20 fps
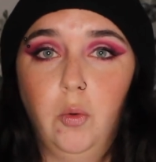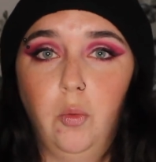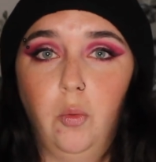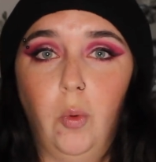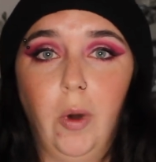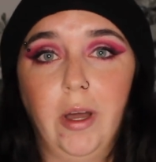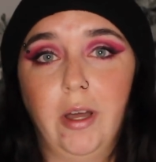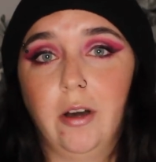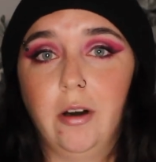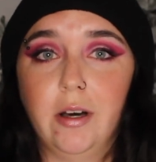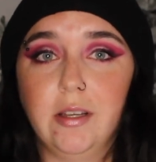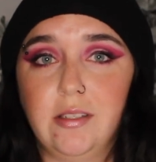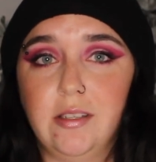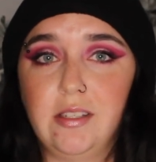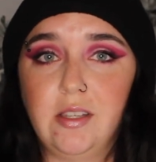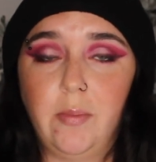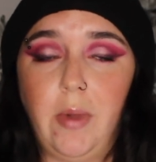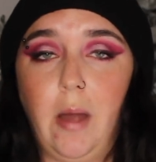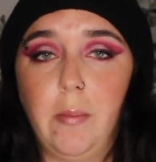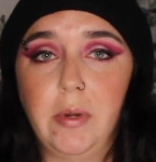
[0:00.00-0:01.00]
what
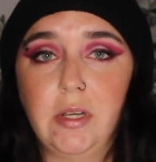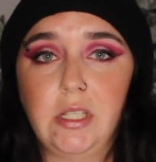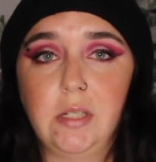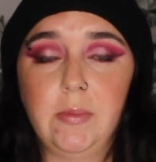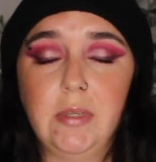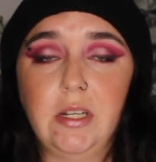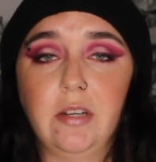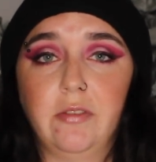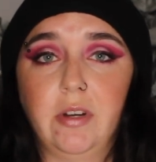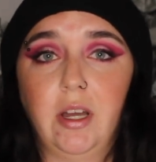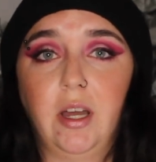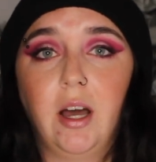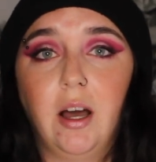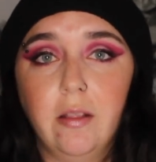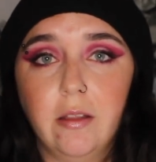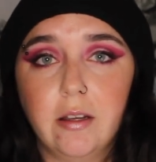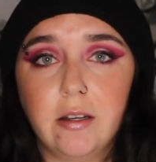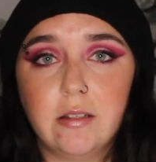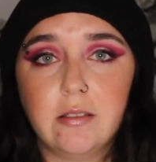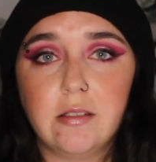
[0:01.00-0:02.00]
causes the peppers to be different
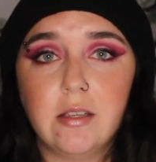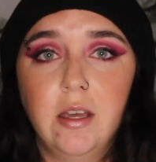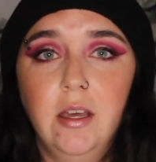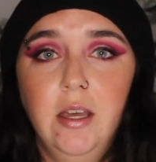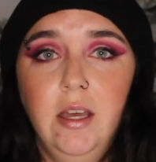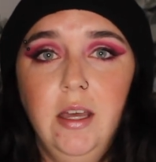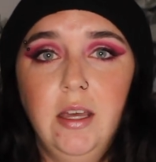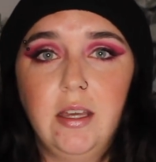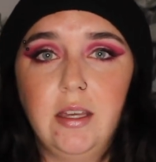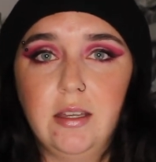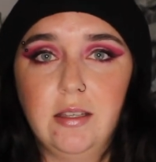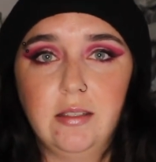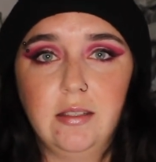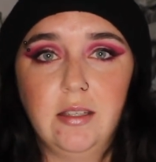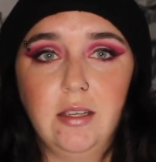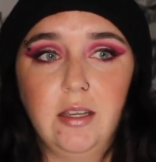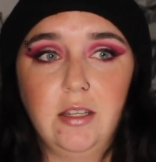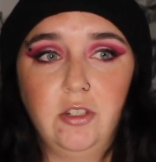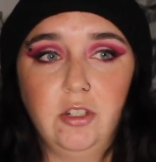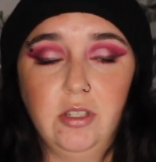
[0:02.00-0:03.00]
colors is
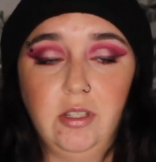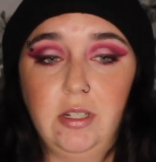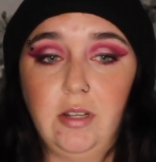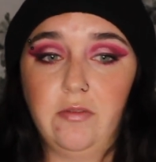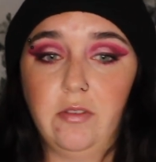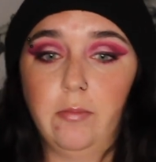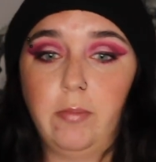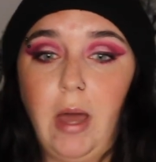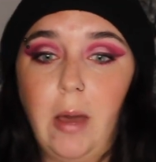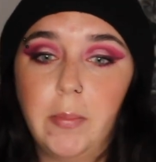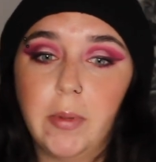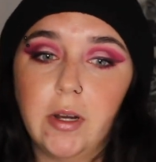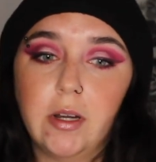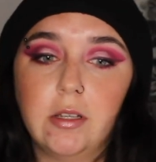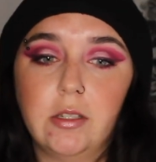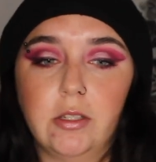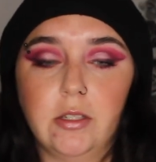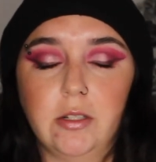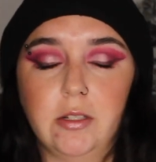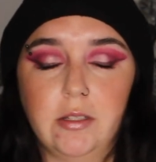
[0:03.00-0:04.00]
it just different
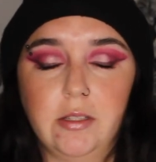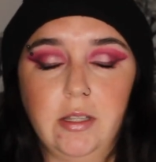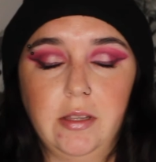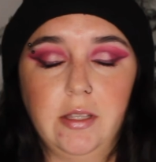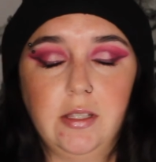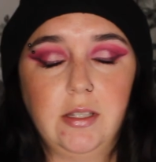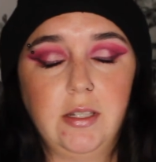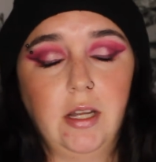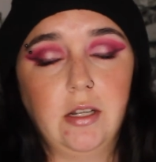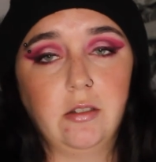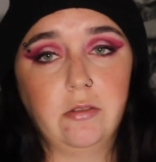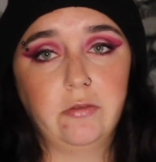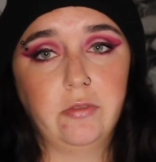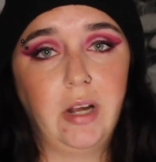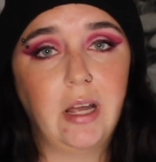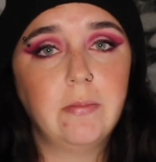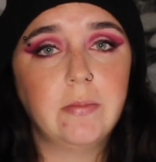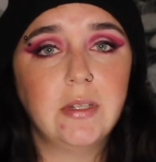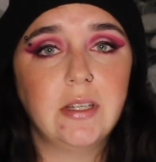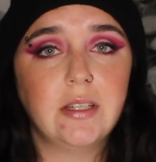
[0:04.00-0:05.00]
peppers or is it the stage of
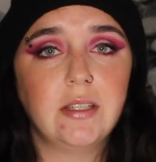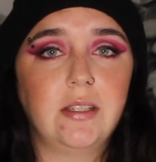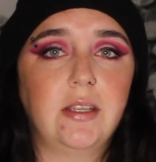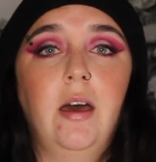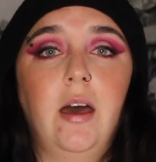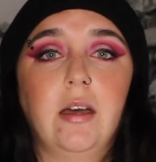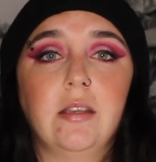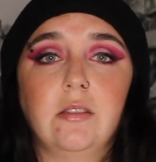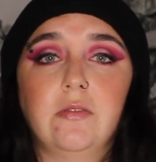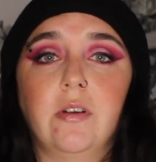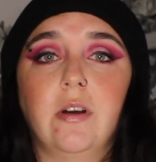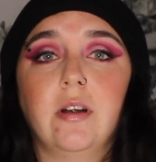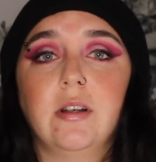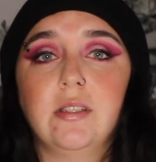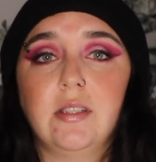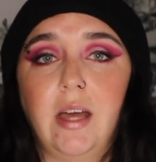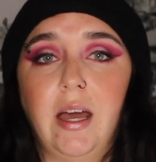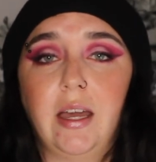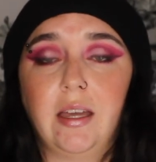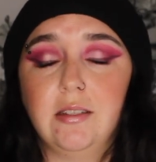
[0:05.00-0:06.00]
ripeness? As far
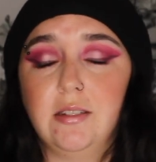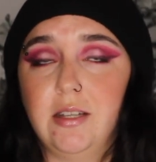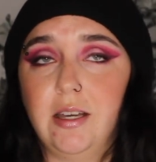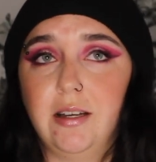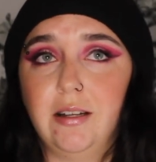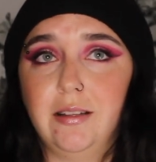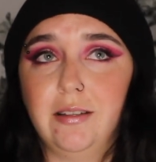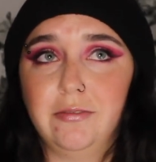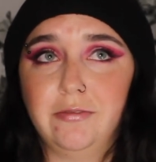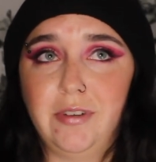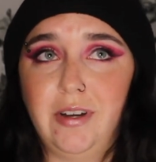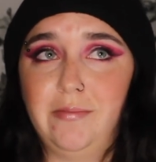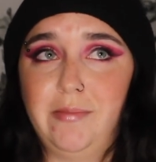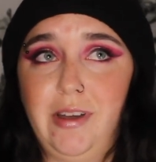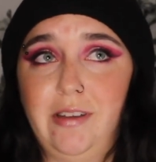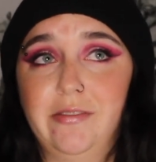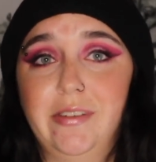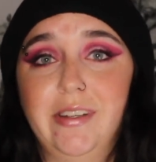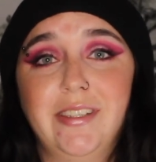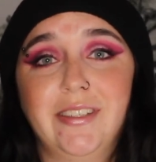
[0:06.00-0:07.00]
as I can tell from
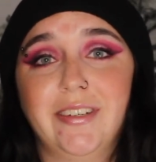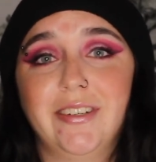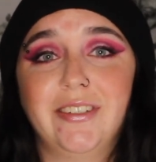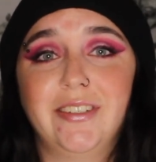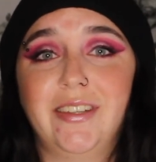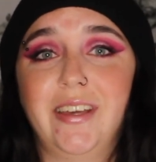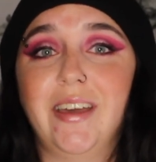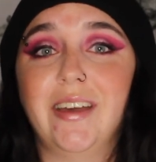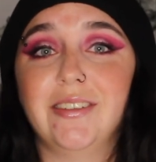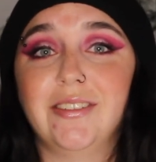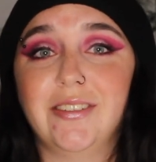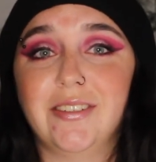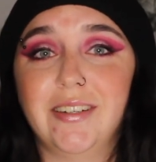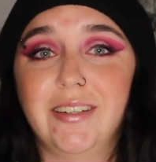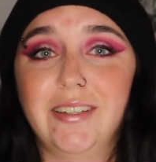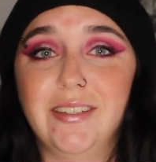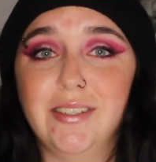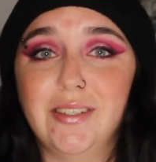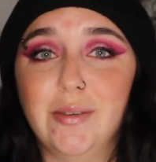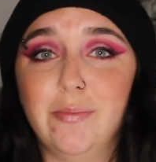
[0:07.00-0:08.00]
my research, the answer
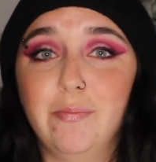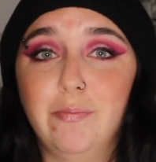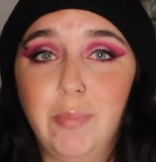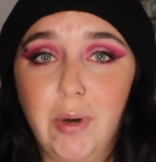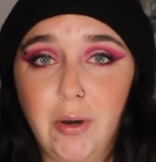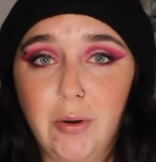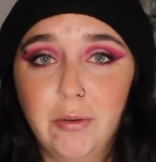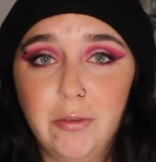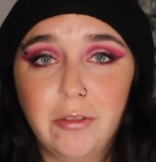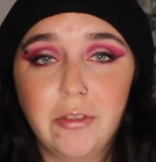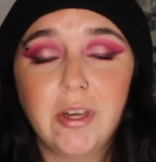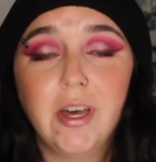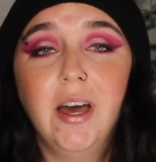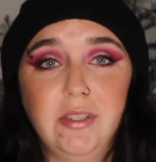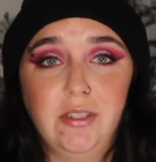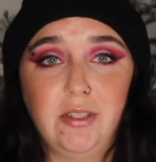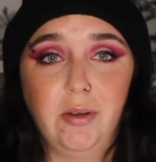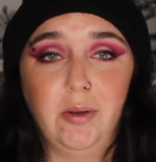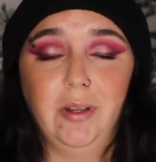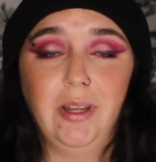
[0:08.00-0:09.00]
is both.
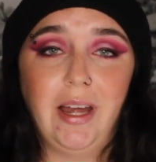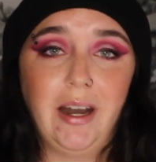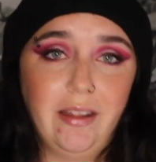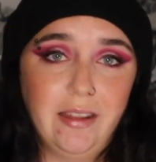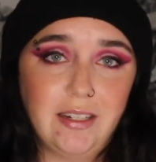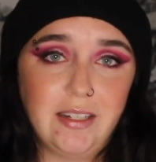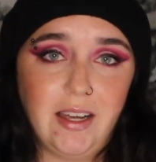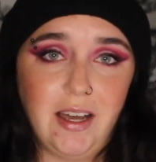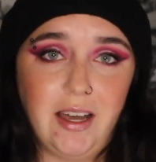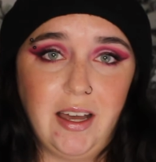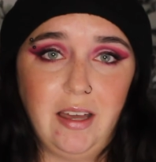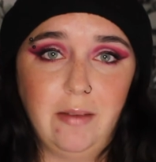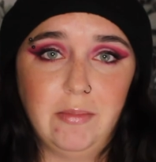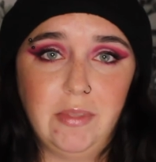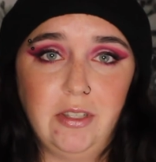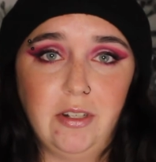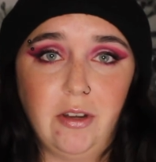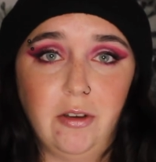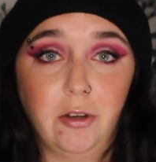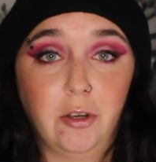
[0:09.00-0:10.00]
So a lot of the times,
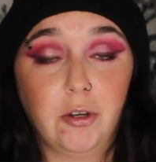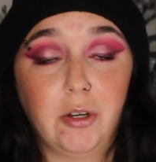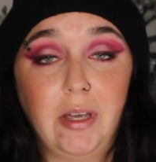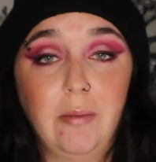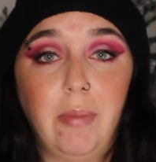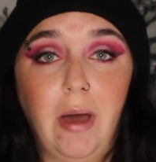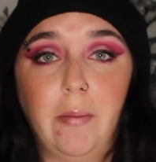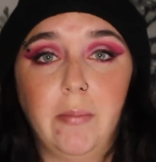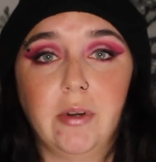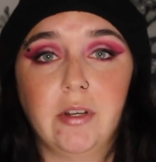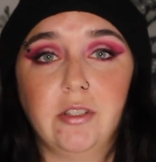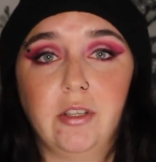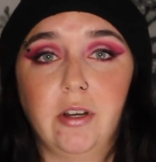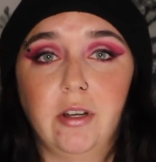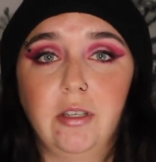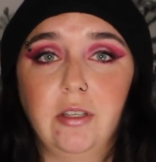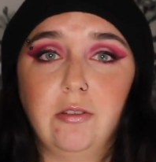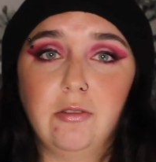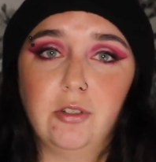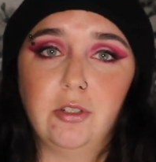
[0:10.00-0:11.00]
you know, green peppers are
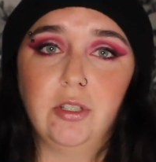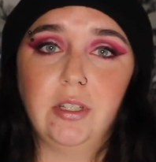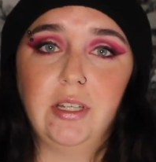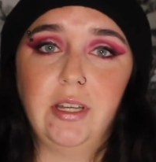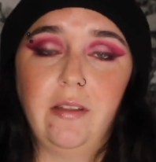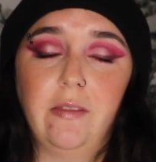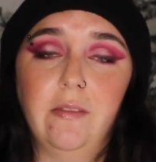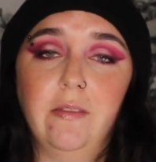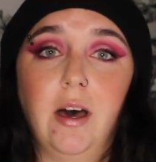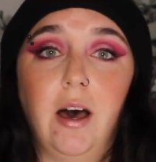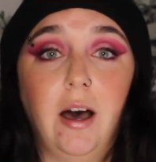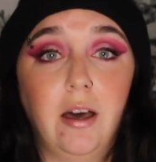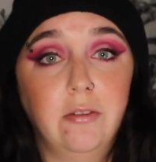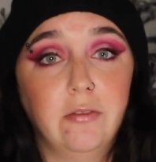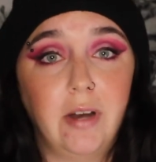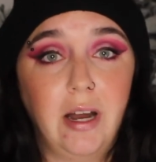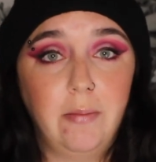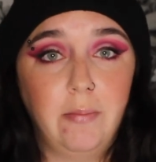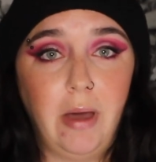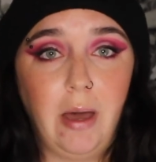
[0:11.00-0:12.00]
usually
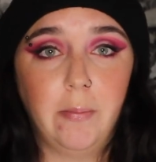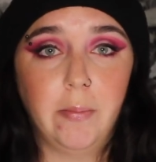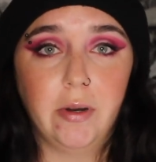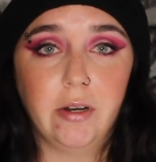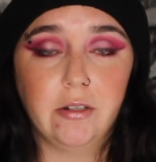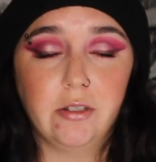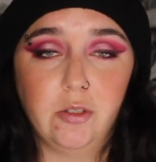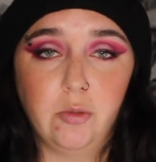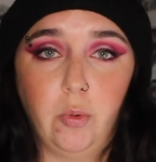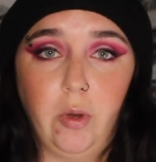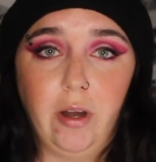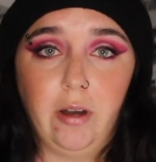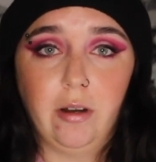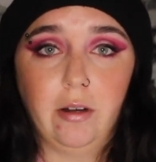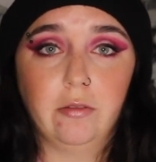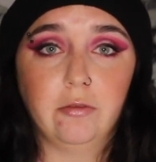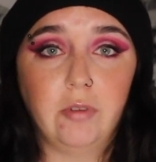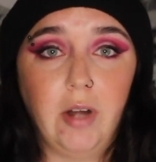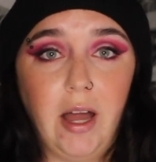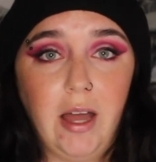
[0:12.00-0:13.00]
unripe peppers
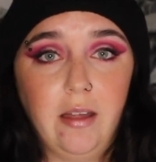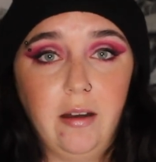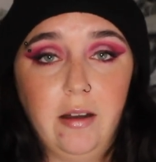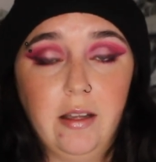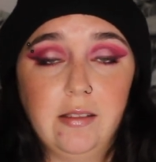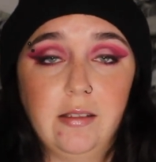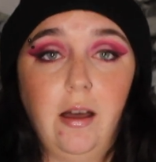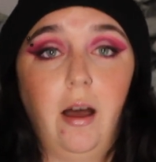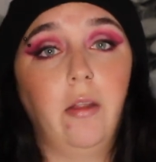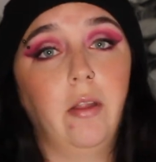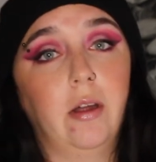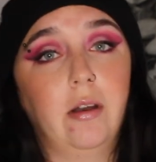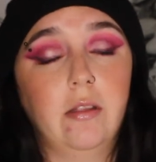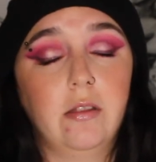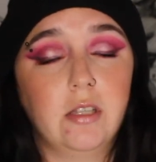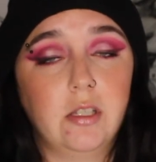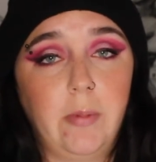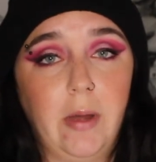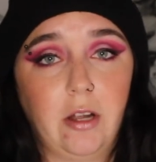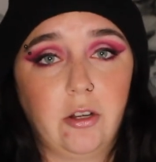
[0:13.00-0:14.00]
where red is the other end of
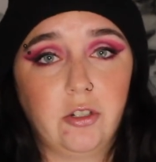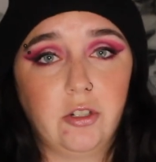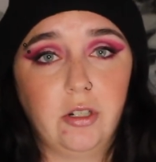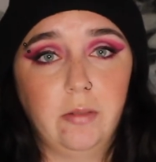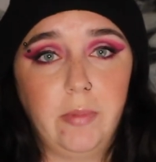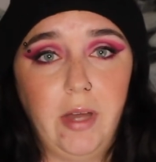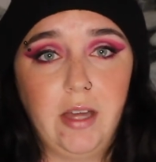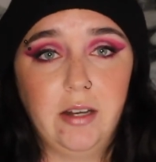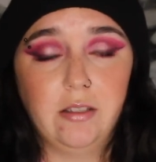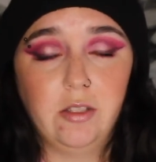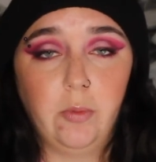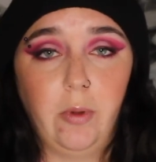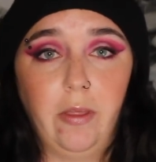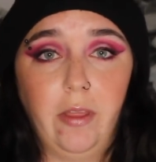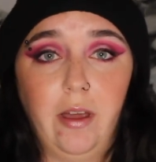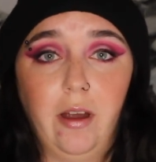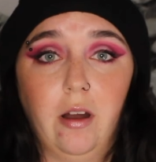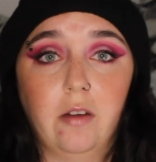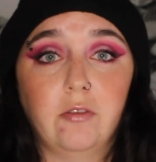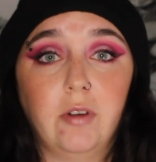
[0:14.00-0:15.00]
the spectrum and is when
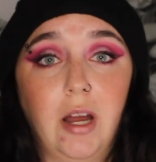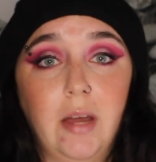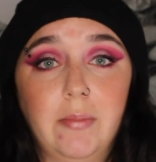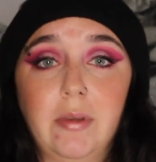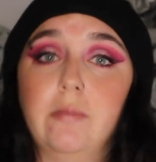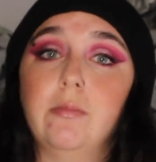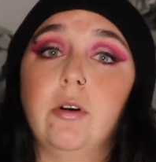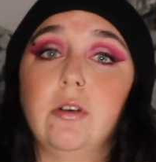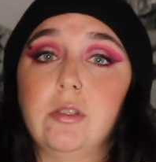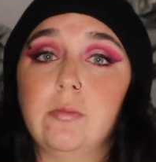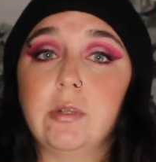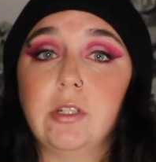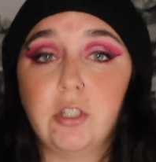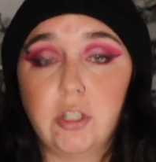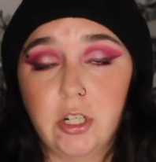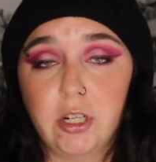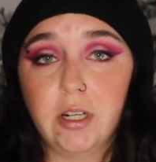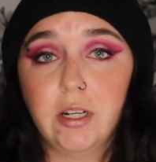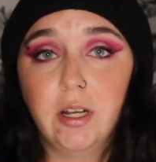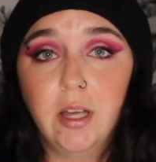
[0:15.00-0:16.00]
they are ripe and most
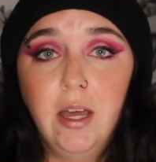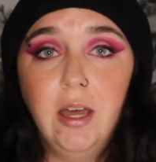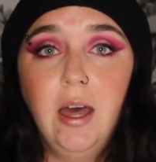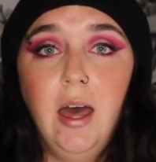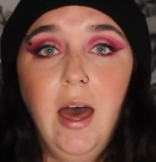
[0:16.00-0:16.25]
mature.